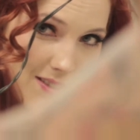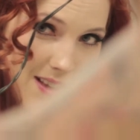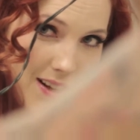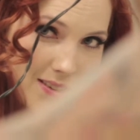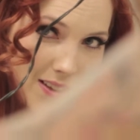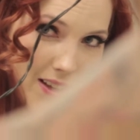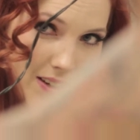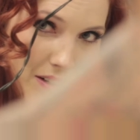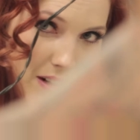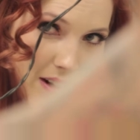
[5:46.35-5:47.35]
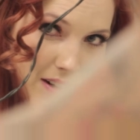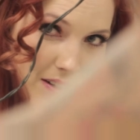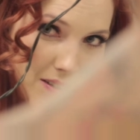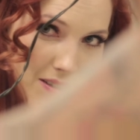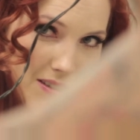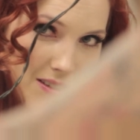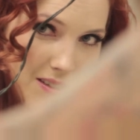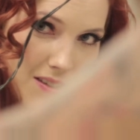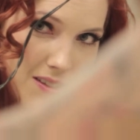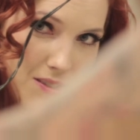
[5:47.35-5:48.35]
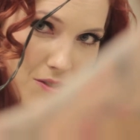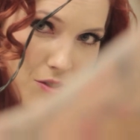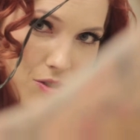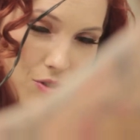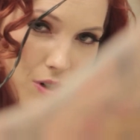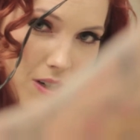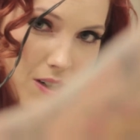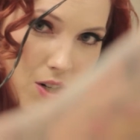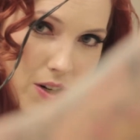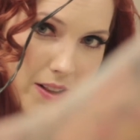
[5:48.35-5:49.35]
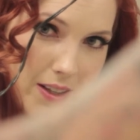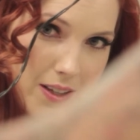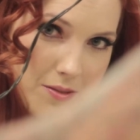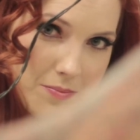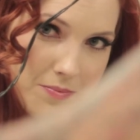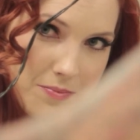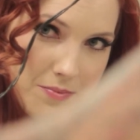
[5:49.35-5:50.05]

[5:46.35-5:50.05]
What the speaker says: exactly like her hair. It was short and curly.